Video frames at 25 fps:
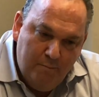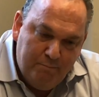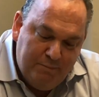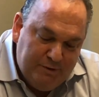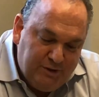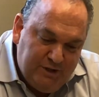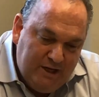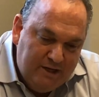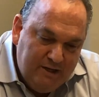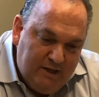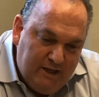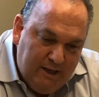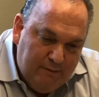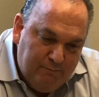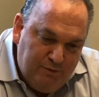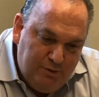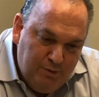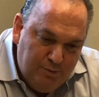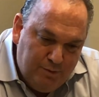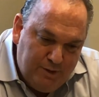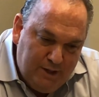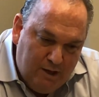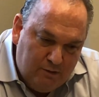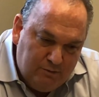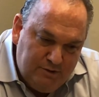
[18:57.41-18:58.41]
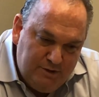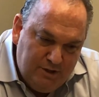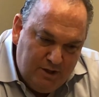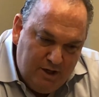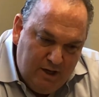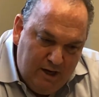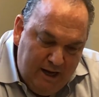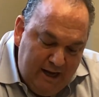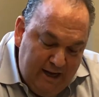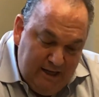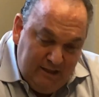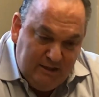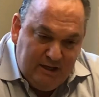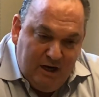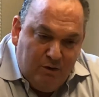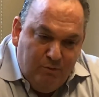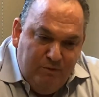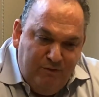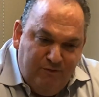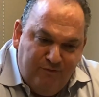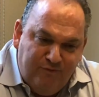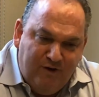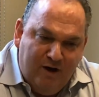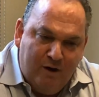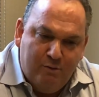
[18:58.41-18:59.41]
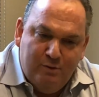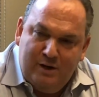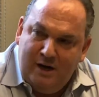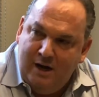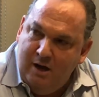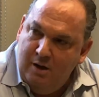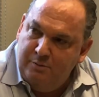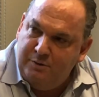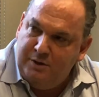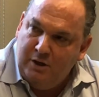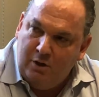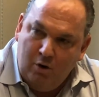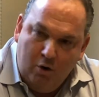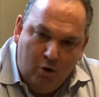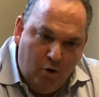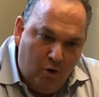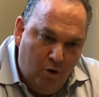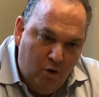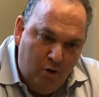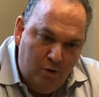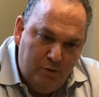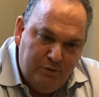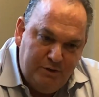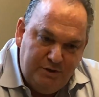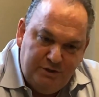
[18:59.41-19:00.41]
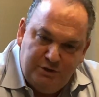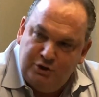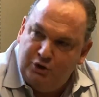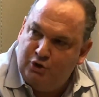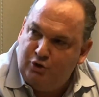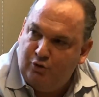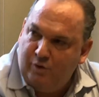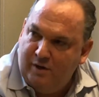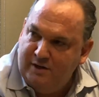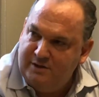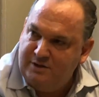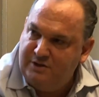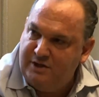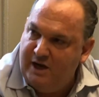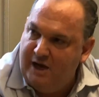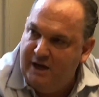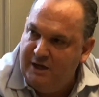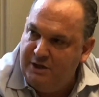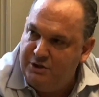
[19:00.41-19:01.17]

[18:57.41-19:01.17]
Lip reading: But then came 2008, and we found out that all these trust